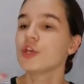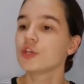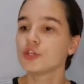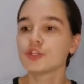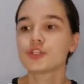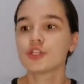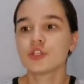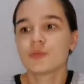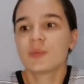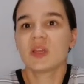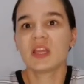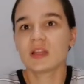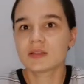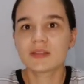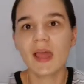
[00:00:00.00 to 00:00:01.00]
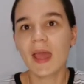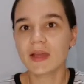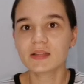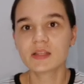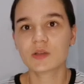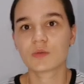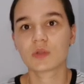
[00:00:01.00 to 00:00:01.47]
you should be
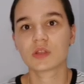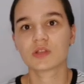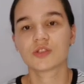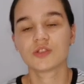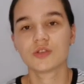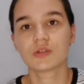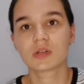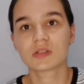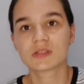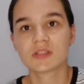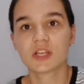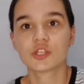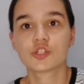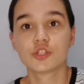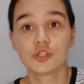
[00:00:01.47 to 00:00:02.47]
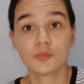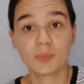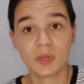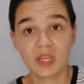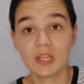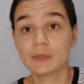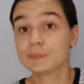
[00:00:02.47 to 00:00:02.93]
interacting with the students. They should
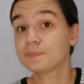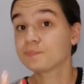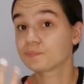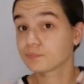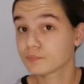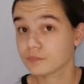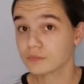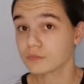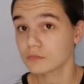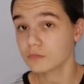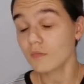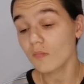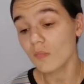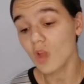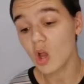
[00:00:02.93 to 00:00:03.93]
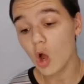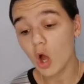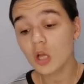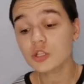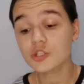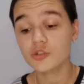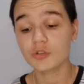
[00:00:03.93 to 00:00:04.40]
be
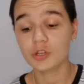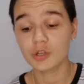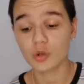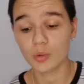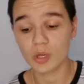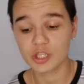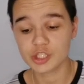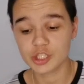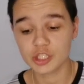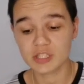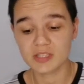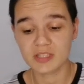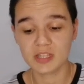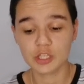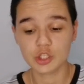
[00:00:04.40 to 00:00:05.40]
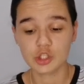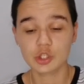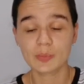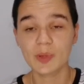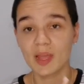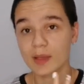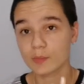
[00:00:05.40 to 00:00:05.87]
answering your questions, and they
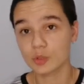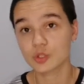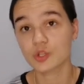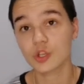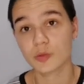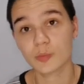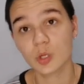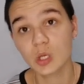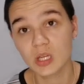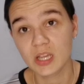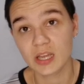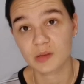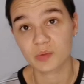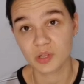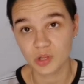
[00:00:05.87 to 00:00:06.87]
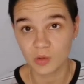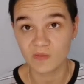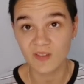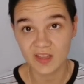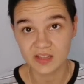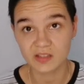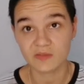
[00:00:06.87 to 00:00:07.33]
should be able to communicate with you
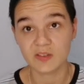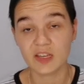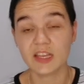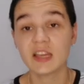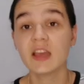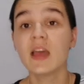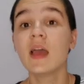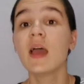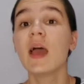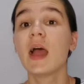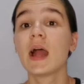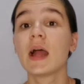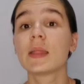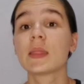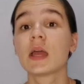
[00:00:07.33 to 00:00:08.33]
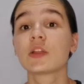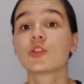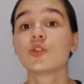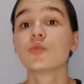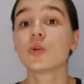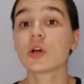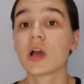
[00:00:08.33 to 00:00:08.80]
effectively, and
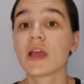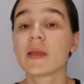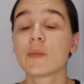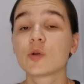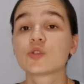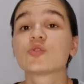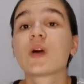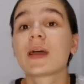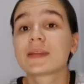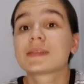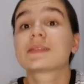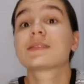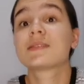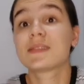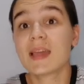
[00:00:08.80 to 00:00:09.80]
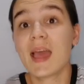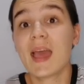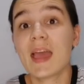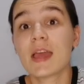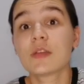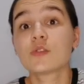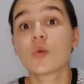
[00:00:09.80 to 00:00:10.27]
that you are able to
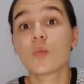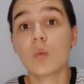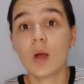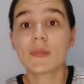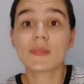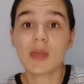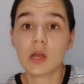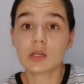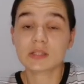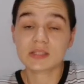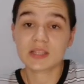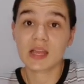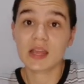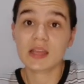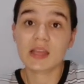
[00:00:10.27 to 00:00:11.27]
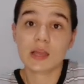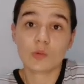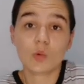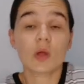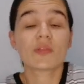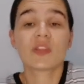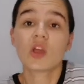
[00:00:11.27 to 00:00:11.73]
understand what they are saying
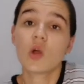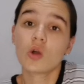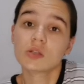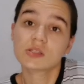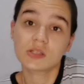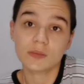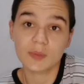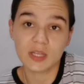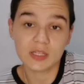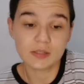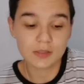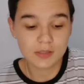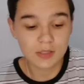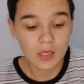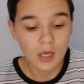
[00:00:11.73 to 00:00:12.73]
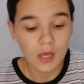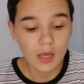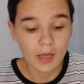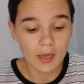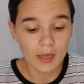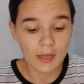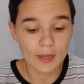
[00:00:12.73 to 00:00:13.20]
and what their answer means.
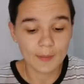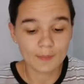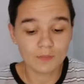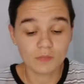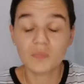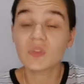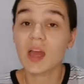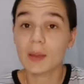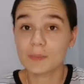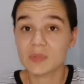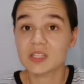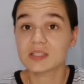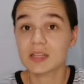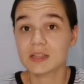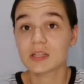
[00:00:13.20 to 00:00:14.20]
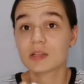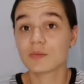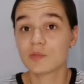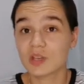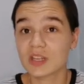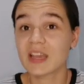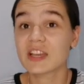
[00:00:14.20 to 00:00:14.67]
That means that the
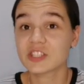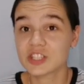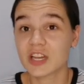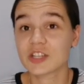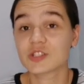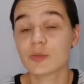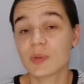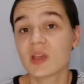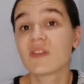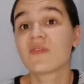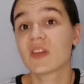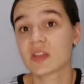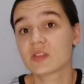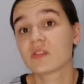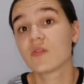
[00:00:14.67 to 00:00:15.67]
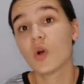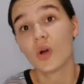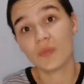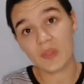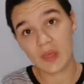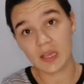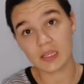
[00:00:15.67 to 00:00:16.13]
communication has to be effective
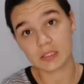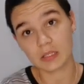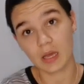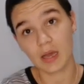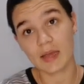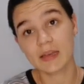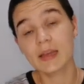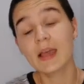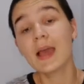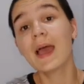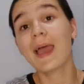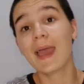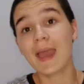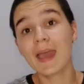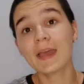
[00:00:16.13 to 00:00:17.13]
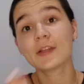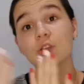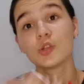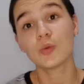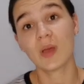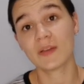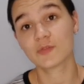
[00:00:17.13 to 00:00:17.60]
on their side,
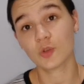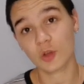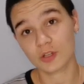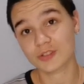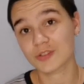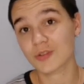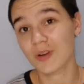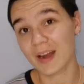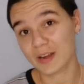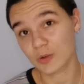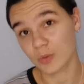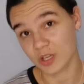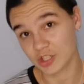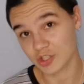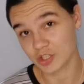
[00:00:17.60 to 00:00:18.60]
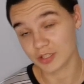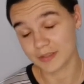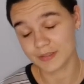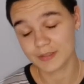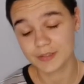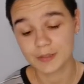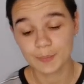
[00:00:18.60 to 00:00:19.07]
and you have to ask the right
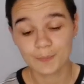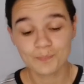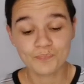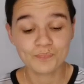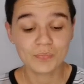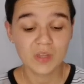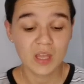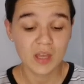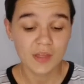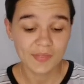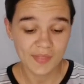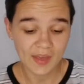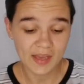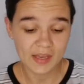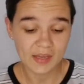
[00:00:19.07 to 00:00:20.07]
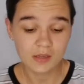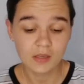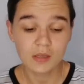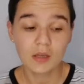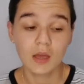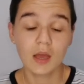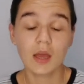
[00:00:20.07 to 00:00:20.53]
questions.
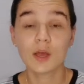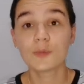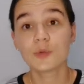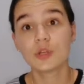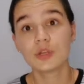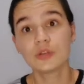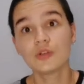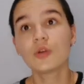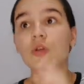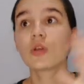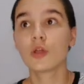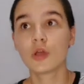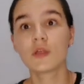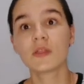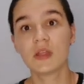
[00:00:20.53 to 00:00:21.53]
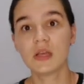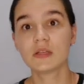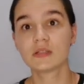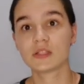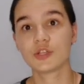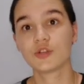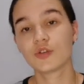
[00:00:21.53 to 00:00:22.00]
Then you'll learn
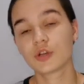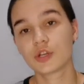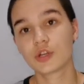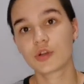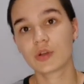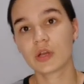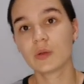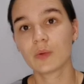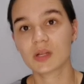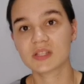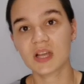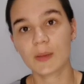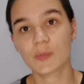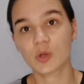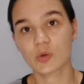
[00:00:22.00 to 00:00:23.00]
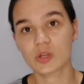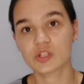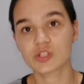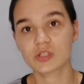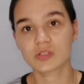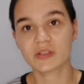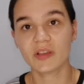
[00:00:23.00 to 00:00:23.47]
this in your degree, what type of
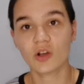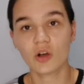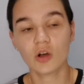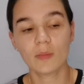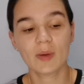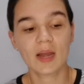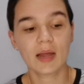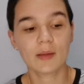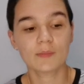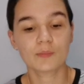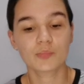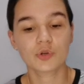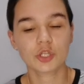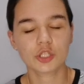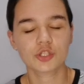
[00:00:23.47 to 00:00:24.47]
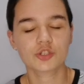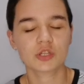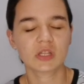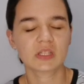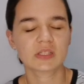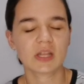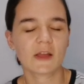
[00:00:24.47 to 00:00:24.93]
questions there are, but I'm pretty
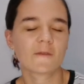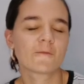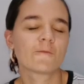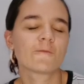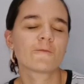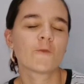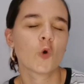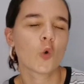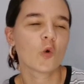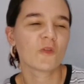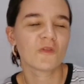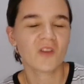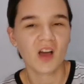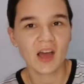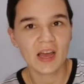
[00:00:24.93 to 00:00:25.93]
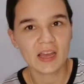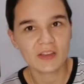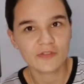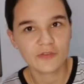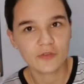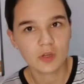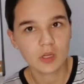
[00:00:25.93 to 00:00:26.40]
sure there's like 4 or
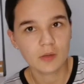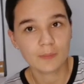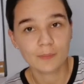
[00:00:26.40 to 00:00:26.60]
5.